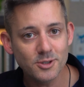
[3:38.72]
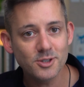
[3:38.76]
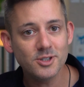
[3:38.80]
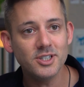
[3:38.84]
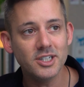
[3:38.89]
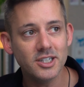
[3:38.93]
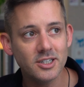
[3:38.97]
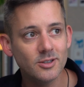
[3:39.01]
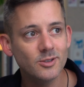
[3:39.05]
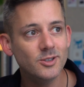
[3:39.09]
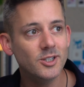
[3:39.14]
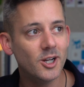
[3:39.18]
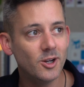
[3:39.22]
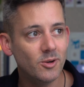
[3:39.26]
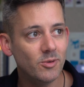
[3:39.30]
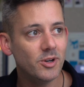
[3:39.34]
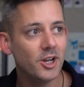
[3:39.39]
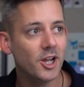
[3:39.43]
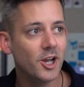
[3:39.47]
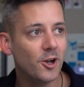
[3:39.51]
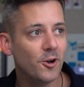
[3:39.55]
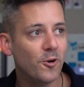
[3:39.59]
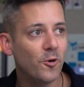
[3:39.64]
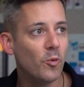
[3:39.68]
still don't
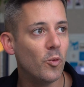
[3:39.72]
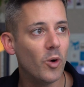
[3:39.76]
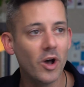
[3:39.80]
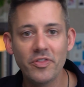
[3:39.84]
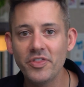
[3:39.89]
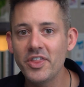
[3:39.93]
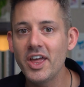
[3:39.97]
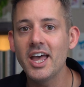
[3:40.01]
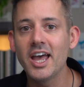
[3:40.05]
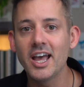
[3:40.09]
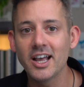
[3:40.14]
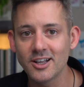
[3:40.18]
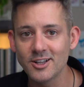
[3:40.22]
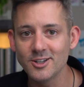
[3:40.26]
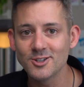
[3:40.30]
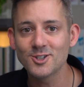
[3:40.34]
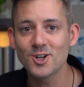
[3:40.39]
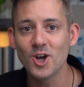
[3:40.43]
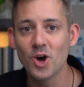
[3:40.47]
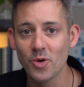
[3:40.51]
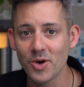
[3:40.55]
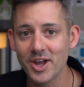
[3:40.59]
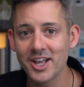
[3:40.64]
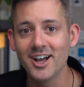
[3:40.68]
know what the heck is
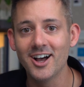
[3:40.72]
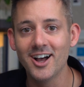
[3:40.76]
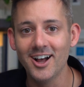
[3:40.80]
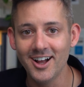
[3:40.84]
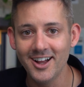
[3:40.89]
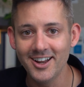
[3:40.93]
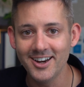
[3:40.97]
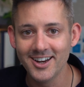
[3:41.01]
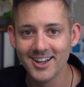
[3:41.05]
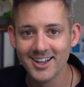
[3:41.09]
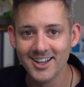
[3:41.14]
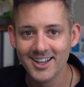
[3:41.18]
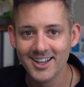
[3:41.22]
going on.